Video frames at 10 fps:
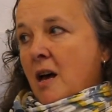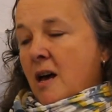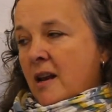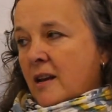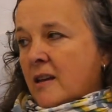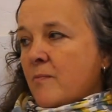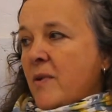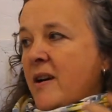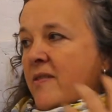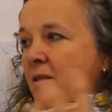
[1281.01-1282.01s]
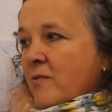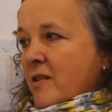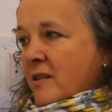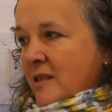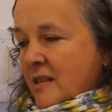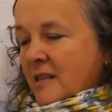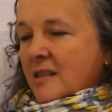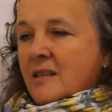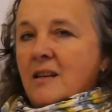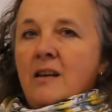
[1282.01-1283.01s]
And I combine that with the
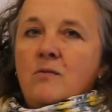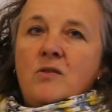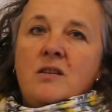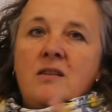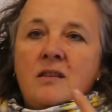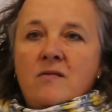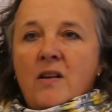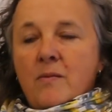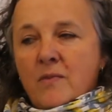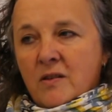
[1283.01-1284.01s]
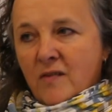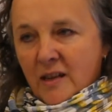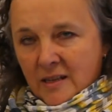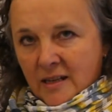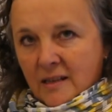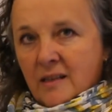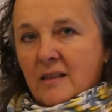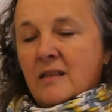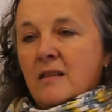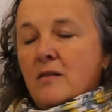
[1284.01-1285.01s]
artistic side, which is the development of
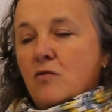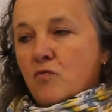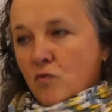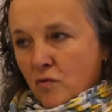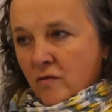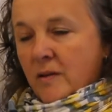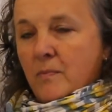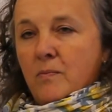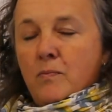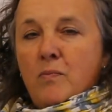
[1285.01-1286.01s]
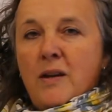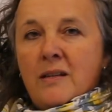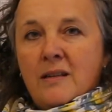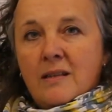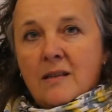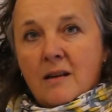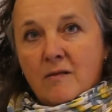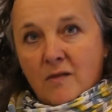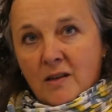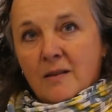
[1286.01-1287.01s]
ideas and the drawing practice side
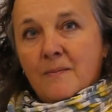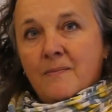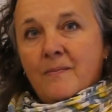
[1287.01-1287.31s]
of it.